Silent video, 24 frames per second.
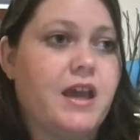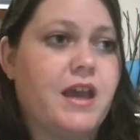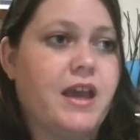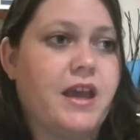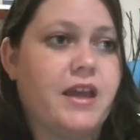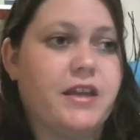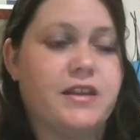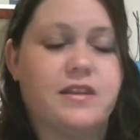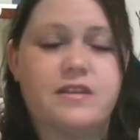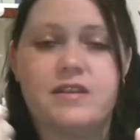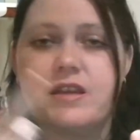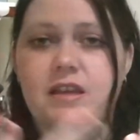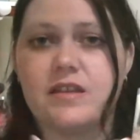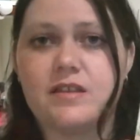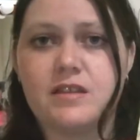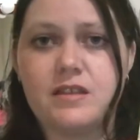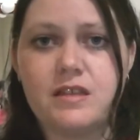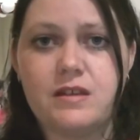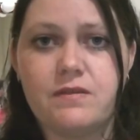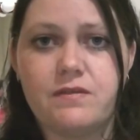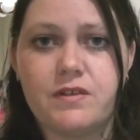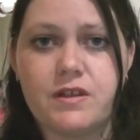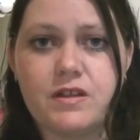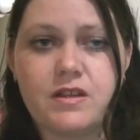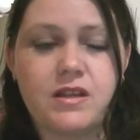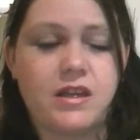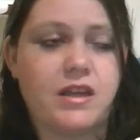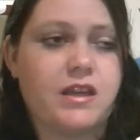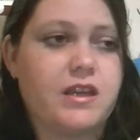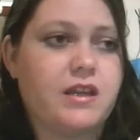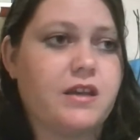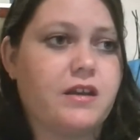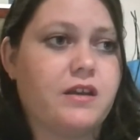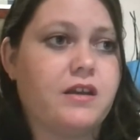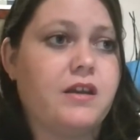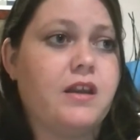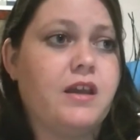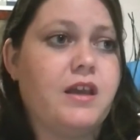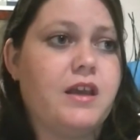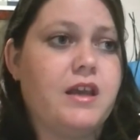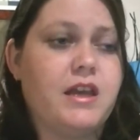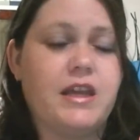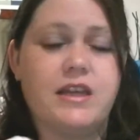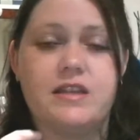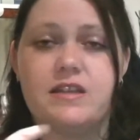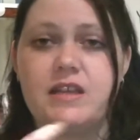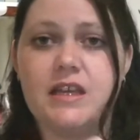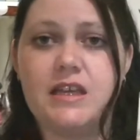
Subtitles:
It's sensitive to skin, it's